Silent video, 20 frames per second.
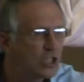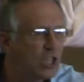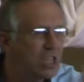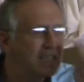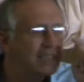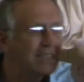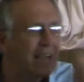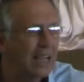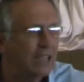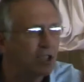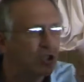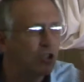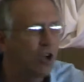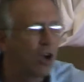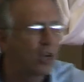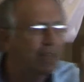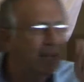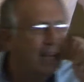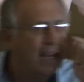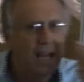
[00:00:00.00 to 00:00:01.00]
She does
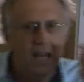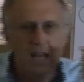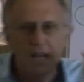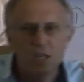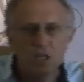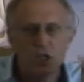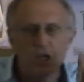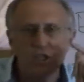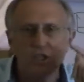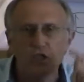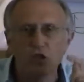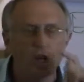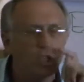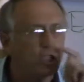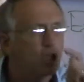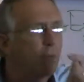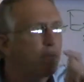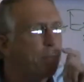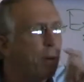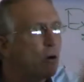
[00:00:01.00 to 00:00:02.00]
not, she's
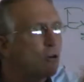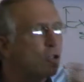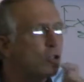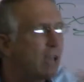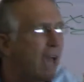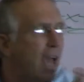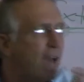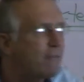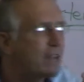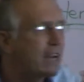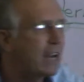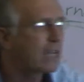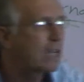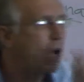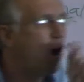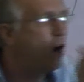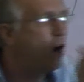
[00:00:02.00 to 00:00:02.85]
not supposed to have the right.